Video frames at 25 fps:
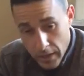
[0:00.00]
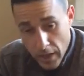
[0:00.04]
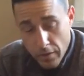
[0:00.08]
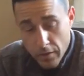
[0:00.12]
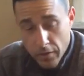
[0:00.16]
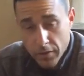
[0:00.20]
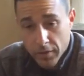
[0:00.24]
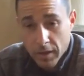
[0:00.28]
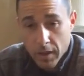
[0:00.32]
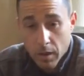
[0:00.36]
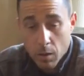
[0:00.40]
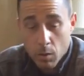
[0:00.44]

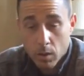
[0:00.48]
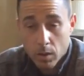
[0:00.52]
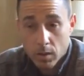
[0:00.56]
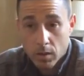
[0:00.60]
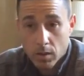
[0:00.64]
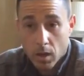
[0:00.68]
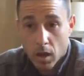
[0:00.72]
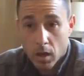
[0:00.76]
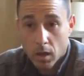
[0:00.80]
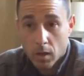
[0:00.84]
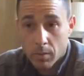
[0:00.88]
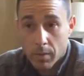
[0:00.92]
Another thing I
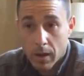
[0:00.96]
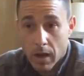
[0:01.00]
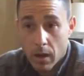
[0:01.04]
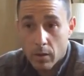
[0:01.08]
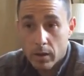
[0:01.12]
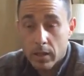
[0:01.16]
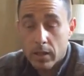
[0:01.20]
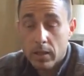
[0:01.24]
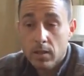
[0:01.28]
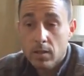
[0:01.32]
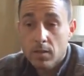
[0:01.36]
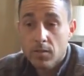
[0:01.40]
want to talk
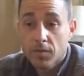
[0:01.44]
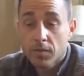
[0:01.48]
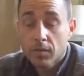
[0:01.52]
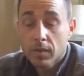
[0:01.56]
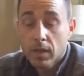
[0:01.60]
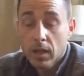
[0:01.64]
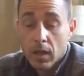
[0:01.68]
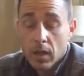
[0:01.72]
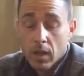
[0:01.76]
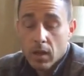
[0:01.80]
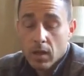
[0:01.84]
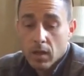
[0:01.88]
about is
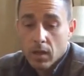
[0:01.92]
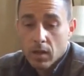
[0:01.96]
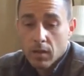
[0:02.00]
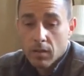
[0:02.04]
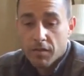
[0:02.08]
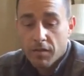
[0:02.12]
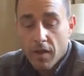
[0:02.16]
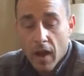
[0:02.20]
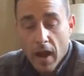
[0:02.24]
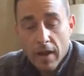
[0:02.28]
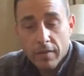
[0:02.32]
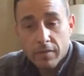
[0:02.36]

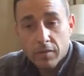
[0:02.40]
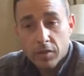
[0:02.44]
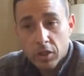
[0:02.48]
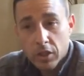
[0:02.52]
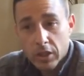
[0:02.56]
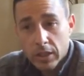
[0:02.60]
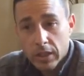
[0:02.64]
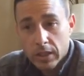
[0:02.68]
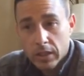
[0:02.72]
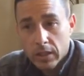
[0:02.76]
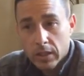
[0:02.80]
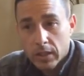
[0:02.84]

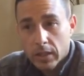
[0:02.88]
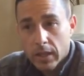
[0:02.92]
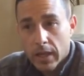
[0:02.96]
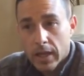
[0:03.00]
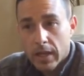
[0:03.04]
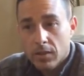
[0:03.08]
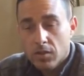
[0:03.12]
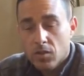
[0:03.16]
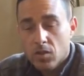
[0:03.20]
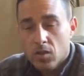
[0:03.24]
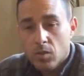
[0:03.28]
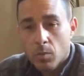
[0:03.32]
5G
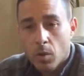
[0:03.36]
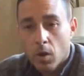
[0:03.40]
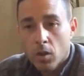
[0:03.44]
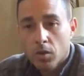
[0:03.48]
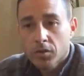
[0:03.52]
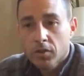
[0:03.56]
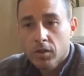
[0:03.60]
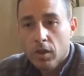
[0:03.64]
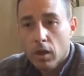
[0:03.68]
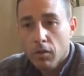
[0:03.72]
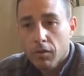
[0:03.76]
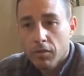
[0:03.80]
and
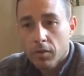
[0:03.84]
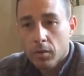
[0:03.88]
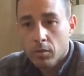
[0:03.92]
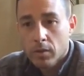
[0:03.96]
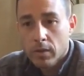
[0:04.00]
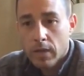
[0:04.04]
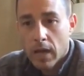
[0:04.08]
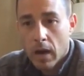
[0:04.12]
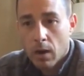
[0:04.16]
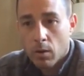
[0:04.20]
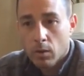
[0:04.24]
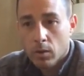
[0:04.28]
small cell
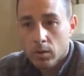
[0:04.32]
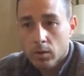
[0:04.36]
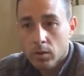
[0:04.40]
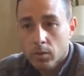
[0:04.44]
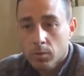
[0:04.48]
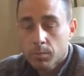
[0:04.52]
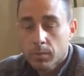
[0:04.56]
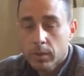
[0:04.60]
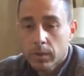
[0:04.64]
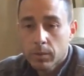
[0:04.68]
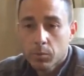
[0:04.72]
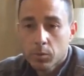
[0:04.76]
phone
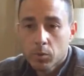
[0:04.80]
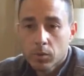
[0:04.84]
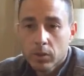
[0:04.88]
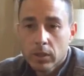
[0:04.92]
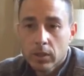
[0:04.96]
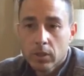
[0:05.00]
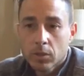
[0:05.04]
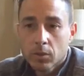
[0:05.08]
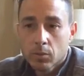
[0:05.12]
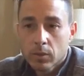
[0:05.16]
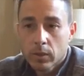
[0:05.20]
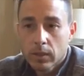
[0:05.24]
towers. People
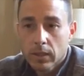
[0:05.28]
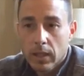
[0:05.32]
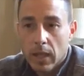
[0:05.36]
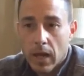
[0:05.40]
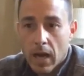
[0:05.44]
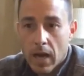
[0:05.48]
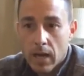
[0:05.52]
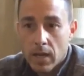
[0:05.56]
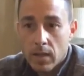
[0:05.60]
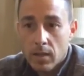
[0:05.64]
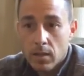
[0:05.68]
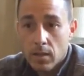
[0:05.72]
need to
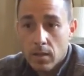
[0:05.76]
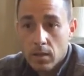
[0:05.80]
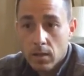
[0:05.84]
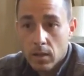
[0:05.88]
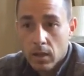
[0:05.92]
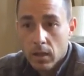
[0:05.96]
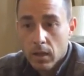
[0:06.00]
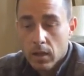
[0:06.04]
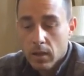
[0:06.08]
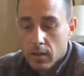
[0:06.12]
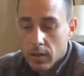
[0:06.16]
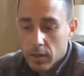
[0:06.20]

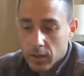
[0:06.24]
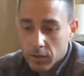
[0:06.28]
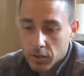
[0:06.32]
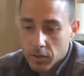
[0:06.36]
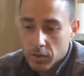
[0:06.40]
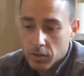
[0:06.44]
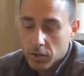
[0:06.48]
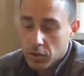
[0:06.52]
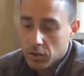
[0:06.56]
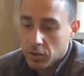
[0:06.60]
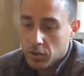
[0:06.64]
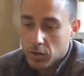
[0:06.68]
realize
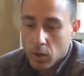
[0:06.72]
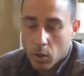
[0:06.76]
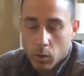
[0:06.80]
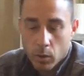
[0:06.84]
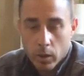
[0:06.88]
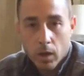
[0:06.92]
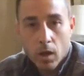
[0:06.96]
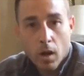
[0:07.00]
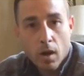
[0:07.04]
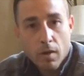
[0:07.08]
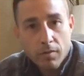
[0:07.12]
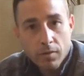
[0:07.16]
this is just
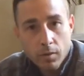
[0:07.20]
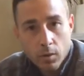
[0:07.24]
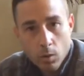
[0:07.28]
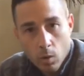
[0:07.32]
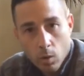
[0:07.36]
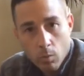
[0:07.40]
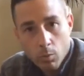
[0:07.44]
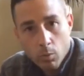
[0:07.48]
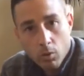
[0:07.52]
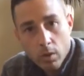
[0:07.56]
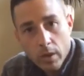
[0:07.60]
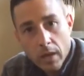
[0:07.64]
going off a
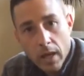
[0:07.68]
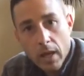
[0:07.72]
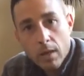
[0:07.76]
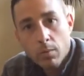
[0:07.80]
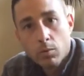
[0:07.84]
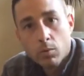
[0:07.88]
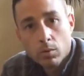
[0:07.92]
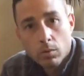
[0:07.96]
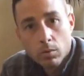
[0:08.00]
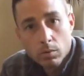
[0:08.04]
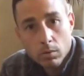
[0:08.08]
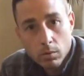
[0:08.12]
normal
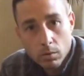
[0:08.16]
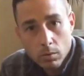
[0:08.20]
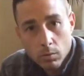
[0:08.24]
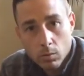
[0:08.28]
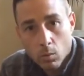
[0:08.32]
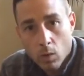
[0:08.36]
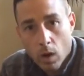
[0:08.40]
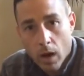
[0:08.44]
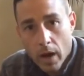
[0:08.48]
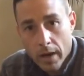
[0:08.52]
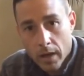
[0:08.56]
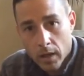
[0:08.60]
cable
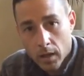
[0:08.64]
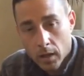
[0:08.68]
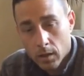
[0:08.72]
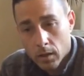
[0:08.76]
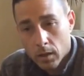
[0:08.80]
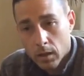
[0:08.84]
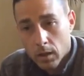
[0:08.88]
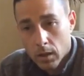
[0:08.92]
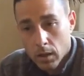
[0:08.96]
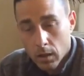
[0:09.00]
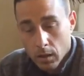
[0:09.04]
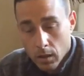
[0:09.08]

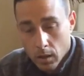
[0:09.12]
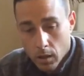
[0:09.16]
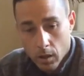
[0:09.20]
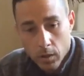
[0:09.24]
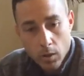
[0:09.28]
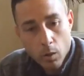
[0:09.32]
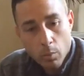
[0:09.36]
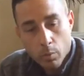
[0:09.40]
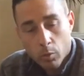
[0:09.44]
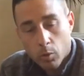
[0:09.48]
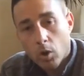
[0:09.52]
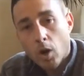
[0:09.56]
wire,
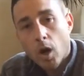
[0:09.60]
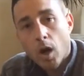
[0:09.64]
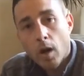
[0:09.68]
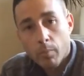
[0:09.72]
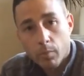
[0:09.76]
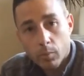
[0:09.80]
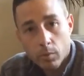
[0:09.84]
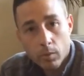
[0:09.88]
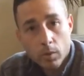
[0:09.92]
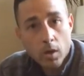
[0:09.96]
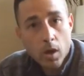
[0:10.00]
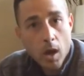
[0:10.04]
a normal
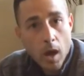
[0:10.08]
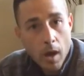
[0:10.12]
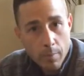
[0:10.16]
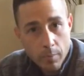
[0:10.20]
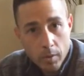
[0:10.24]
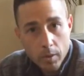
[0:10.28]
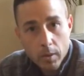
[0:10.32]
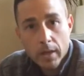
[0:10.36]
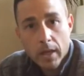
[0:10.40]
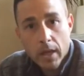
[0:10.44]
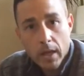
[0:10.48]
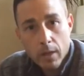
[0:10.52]

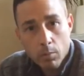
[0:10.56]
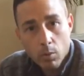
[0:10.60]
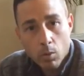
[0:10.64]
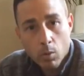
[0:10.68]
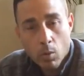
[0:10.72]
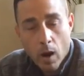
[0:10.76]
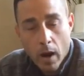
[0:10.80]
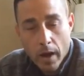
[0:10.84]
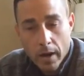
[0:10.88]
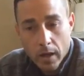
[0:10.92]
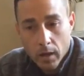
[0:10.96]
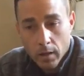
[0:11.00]
copper
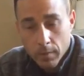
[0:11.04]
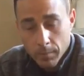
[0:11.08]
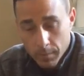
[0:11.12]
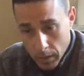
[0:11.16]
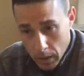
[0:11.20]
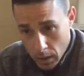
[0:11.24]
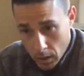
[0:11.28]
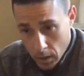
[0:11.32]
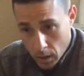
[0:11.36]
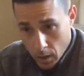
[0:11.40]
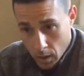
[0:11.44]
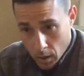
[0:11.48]
cable wire.